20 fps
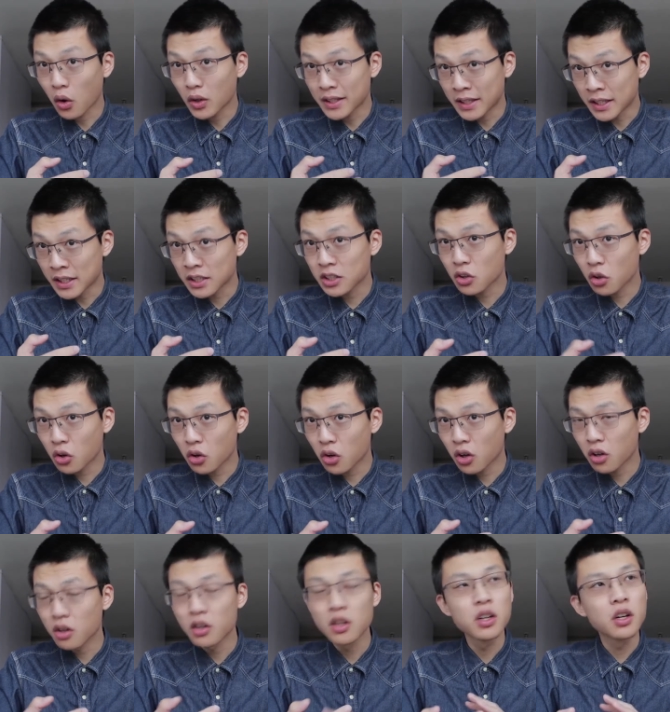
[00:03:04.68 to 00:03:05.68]

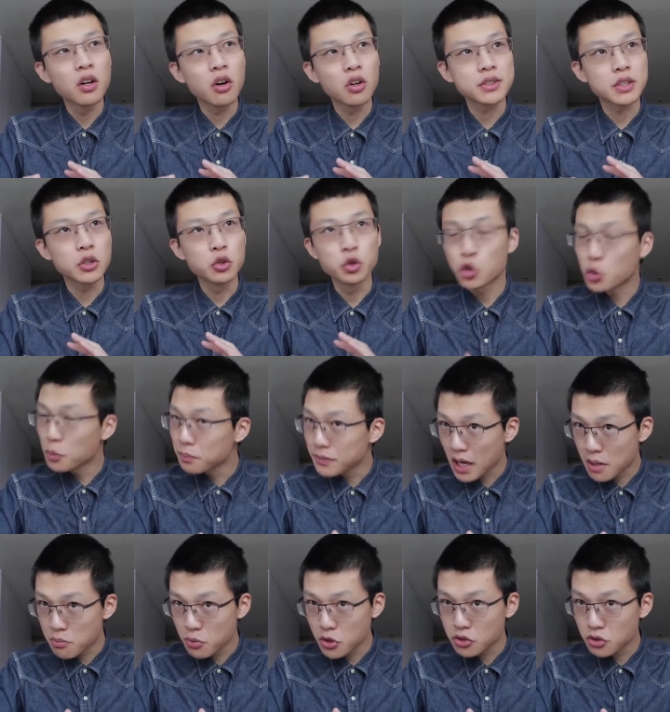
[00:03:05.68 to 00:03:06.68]
indoor or say room
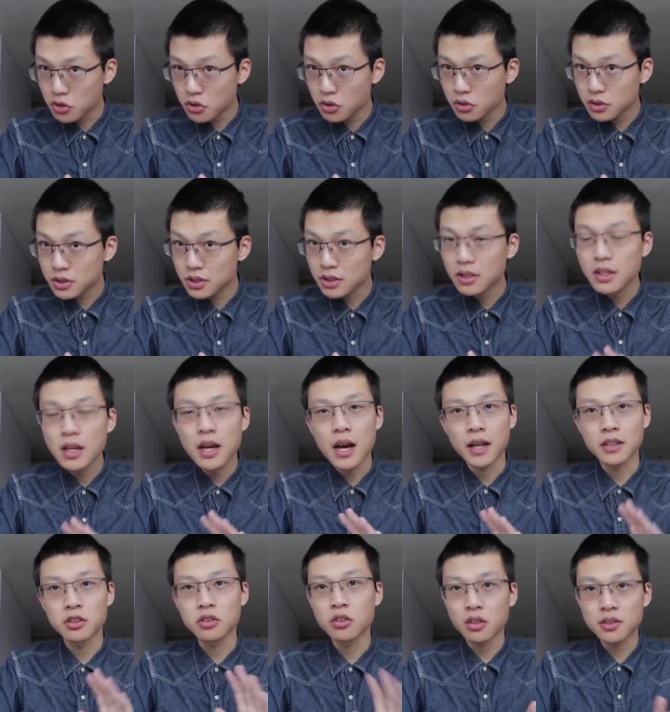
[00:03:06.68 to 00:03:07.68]
temperature use
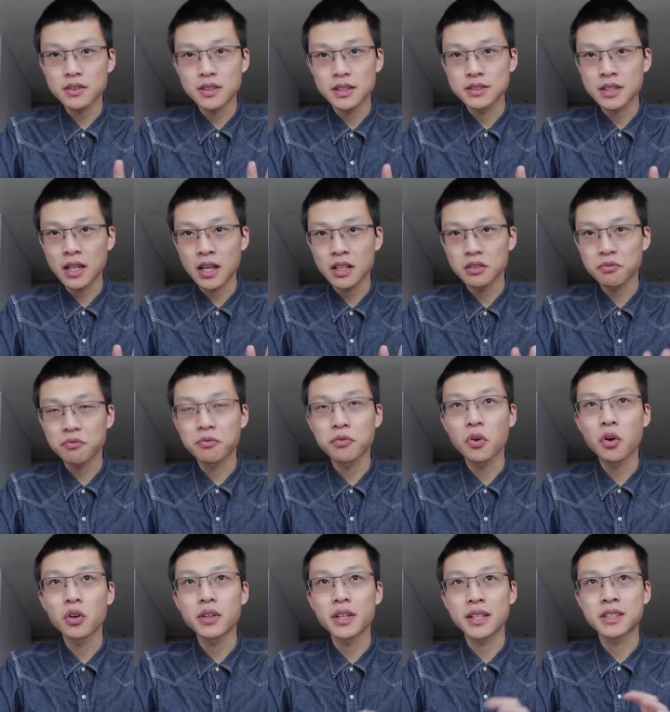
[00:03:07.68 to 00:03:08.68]
are not designed
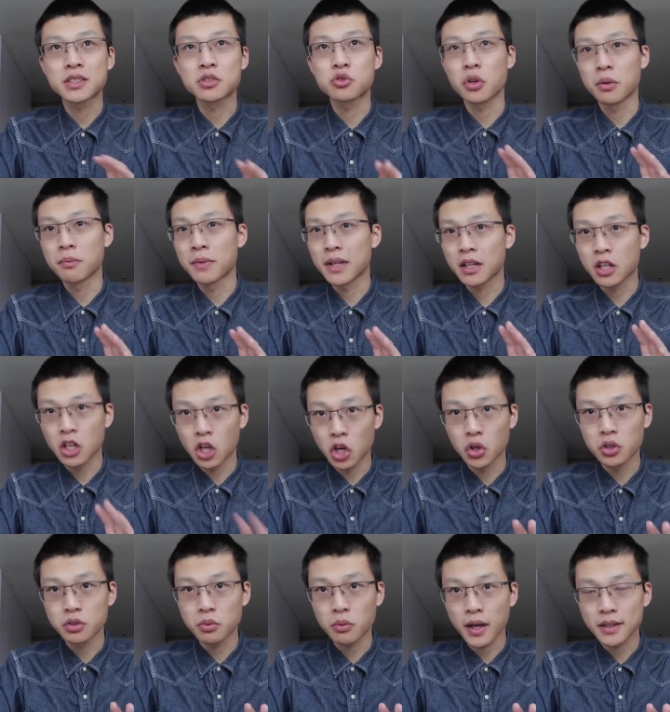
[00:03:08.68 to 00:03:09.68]
for extremely
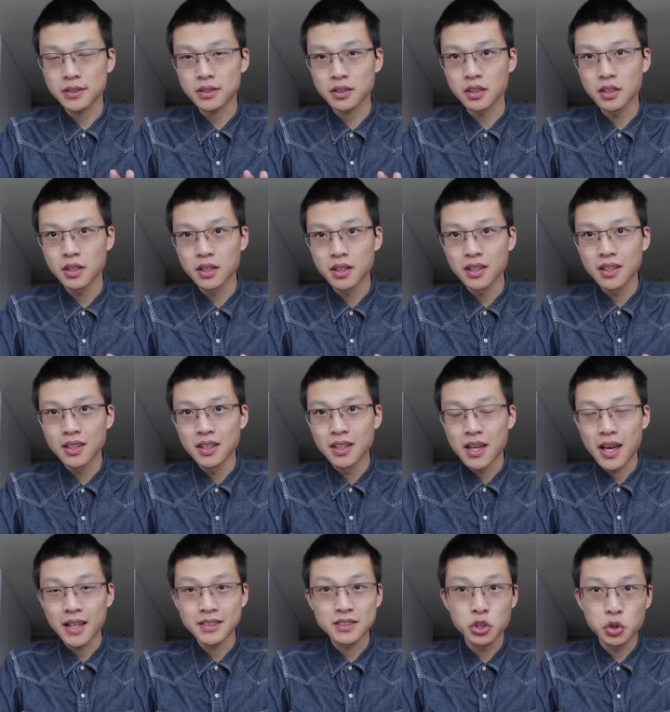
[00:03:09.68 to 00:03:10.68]
cold weather.
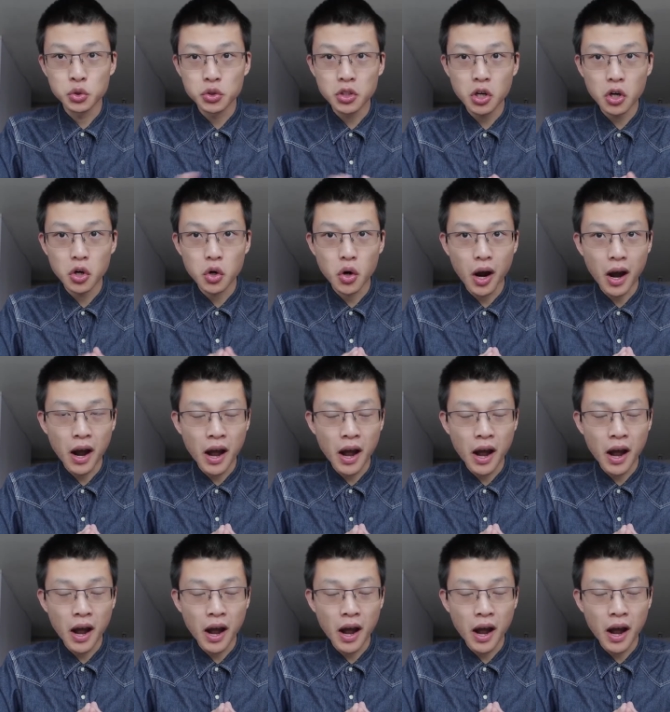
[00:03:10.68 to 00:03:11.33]
As you know,